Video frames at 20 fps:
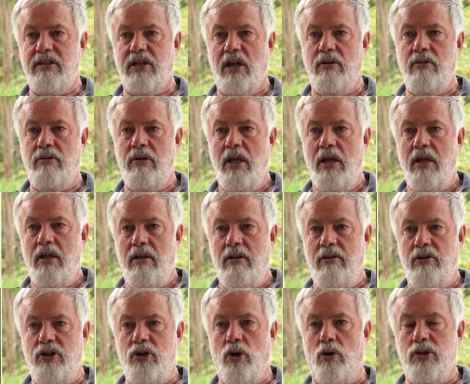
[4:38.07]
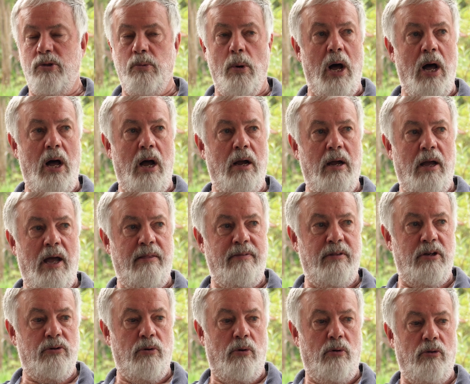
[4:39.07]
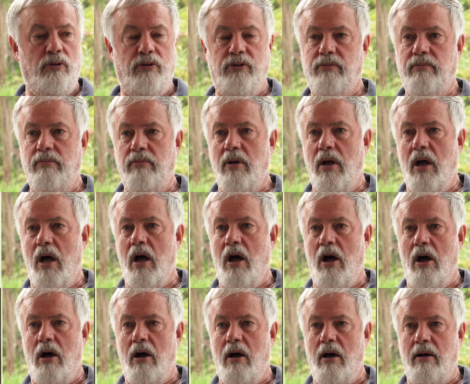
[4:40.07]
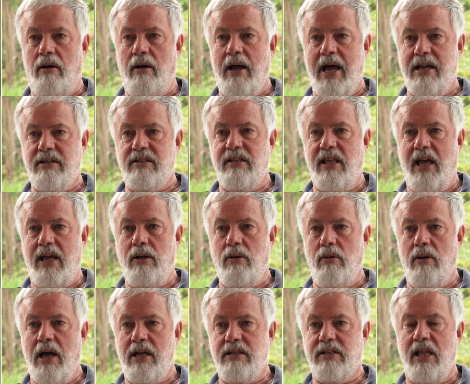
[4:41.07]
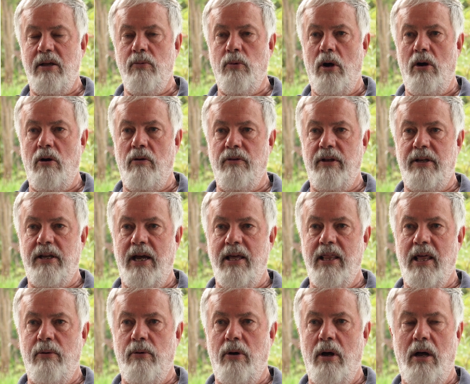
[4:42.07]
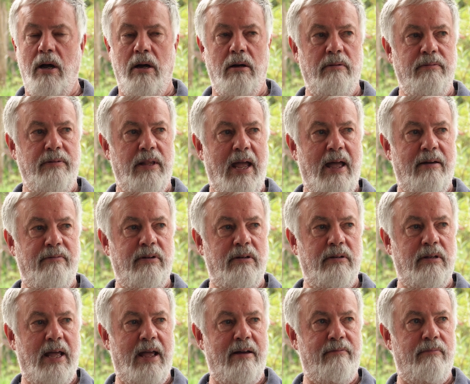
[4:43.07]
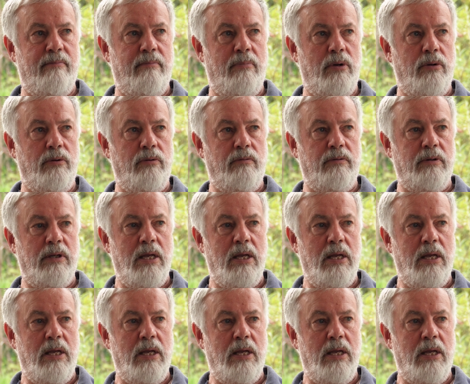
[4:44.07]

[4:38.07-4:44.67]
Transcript: So the doors were hung, and the doors are as they were on the day they were hung. They haven't moved.